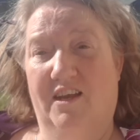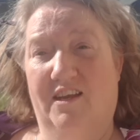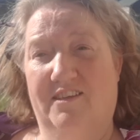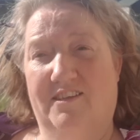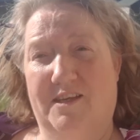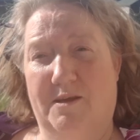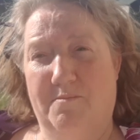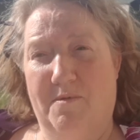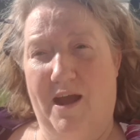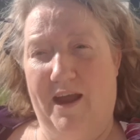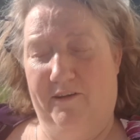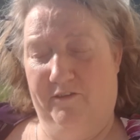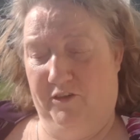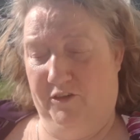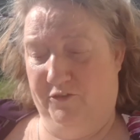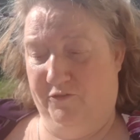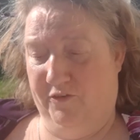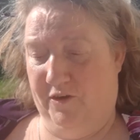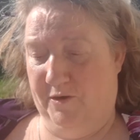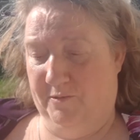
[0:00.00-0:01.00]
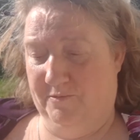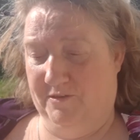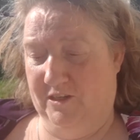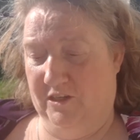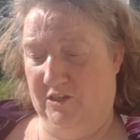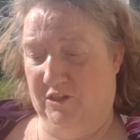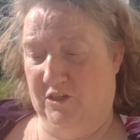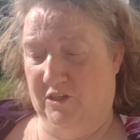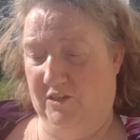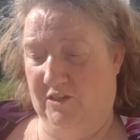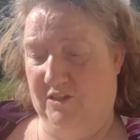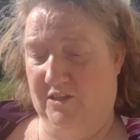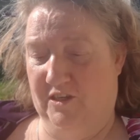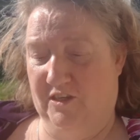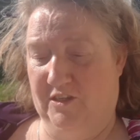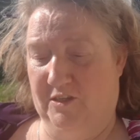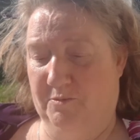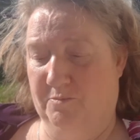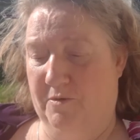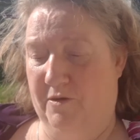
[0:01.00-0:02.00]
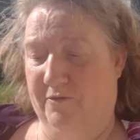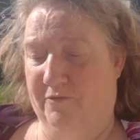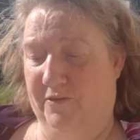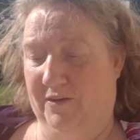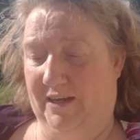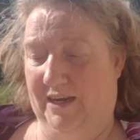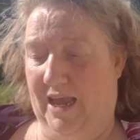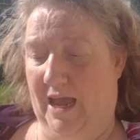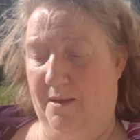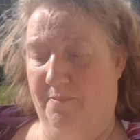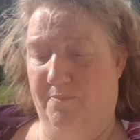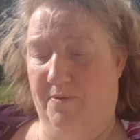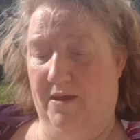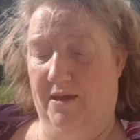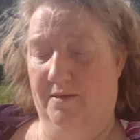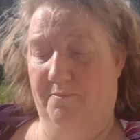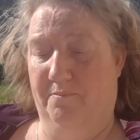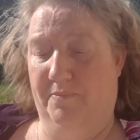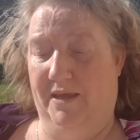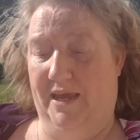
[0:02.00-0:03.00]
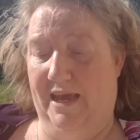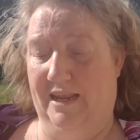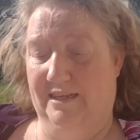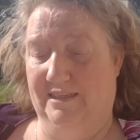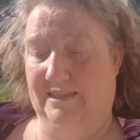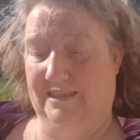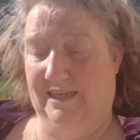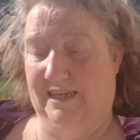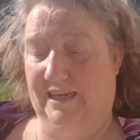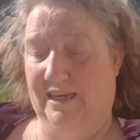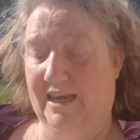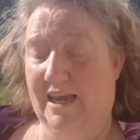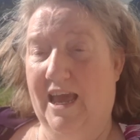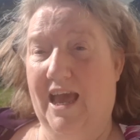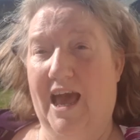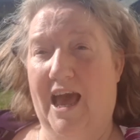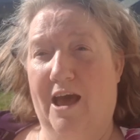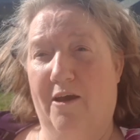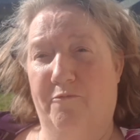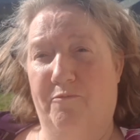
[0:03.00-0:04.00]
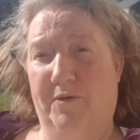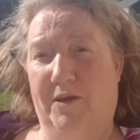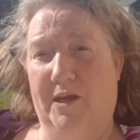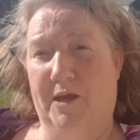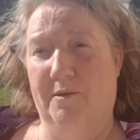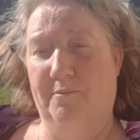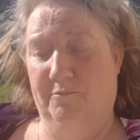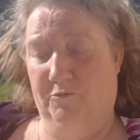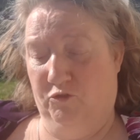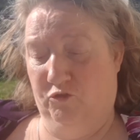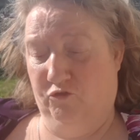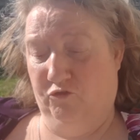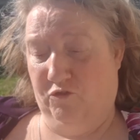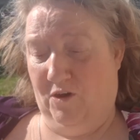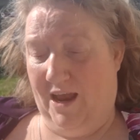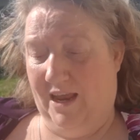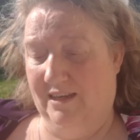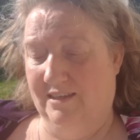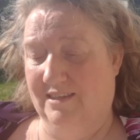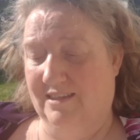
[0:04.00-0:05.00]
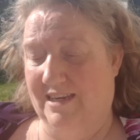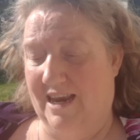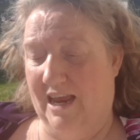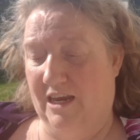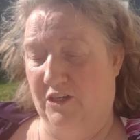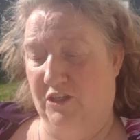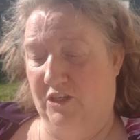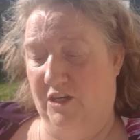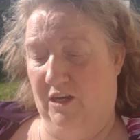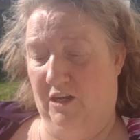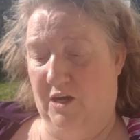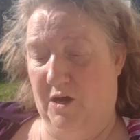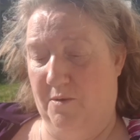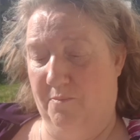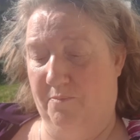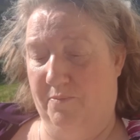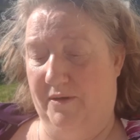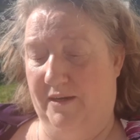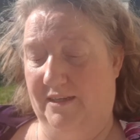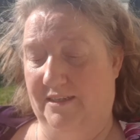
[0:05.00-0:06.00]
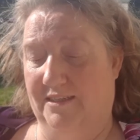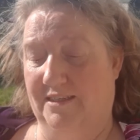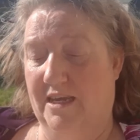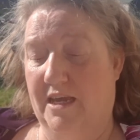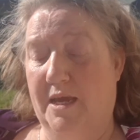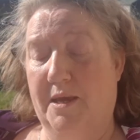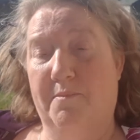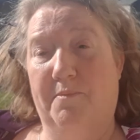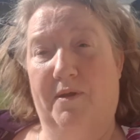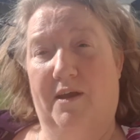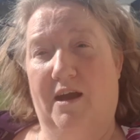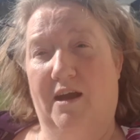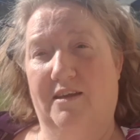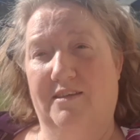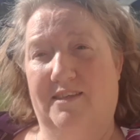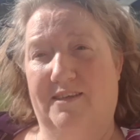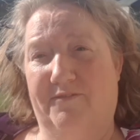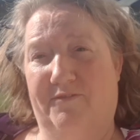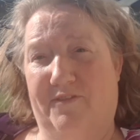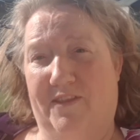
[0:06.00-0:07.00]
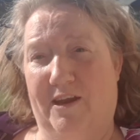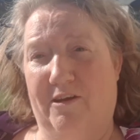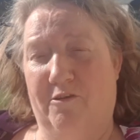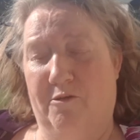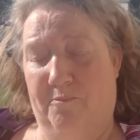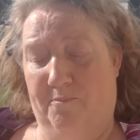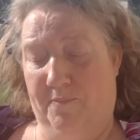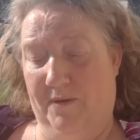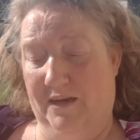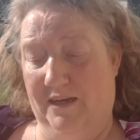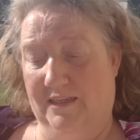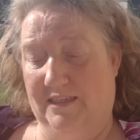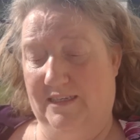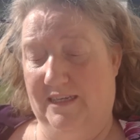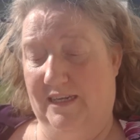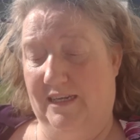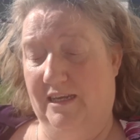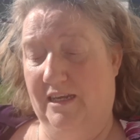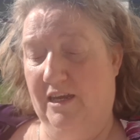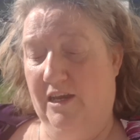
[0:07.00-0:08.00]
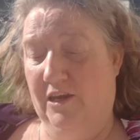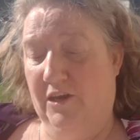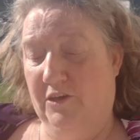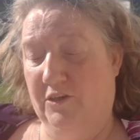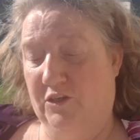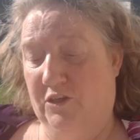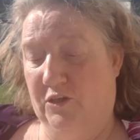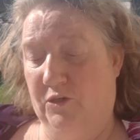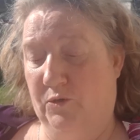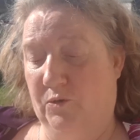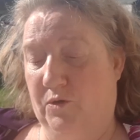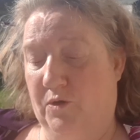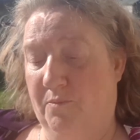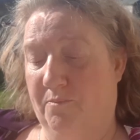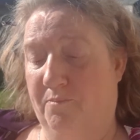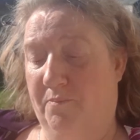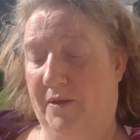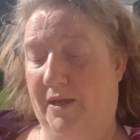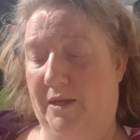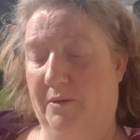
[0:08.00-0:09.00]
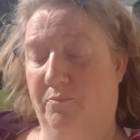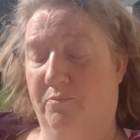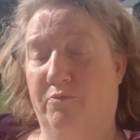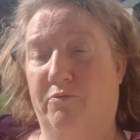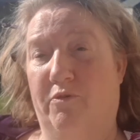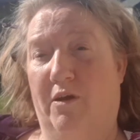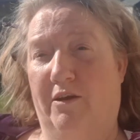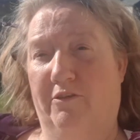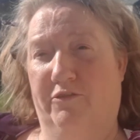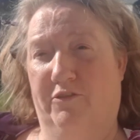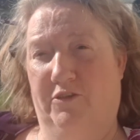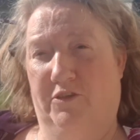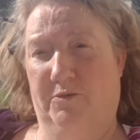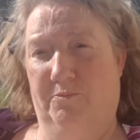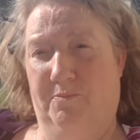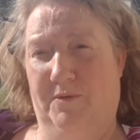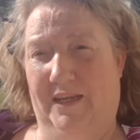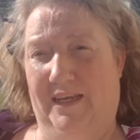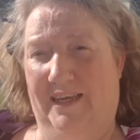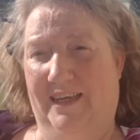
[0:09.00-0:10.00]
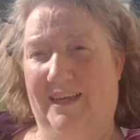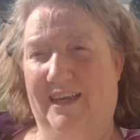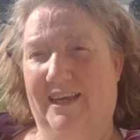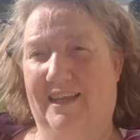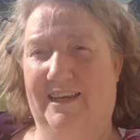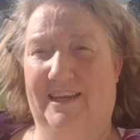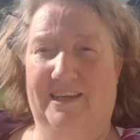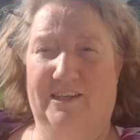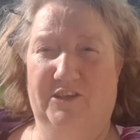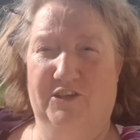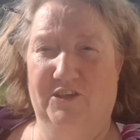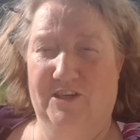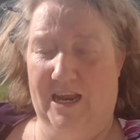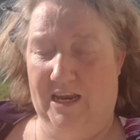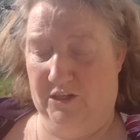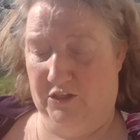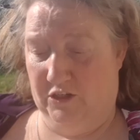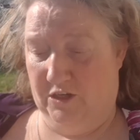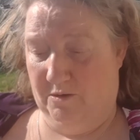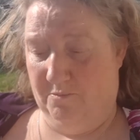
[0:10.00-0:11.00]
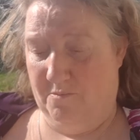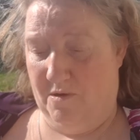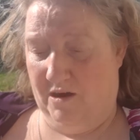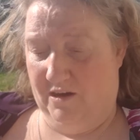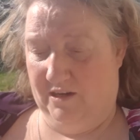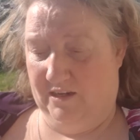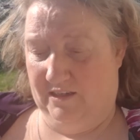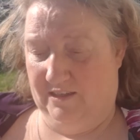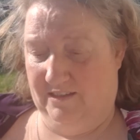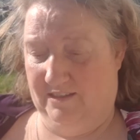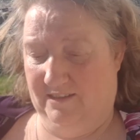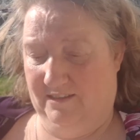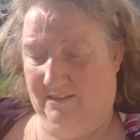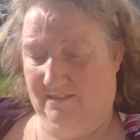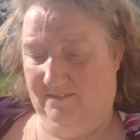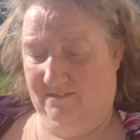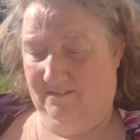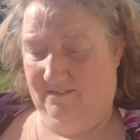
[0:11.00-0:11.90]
Some Irish firms, such as Smurfit Kappa plc, have become transnational companies because of their ability to compete profitably in international markets.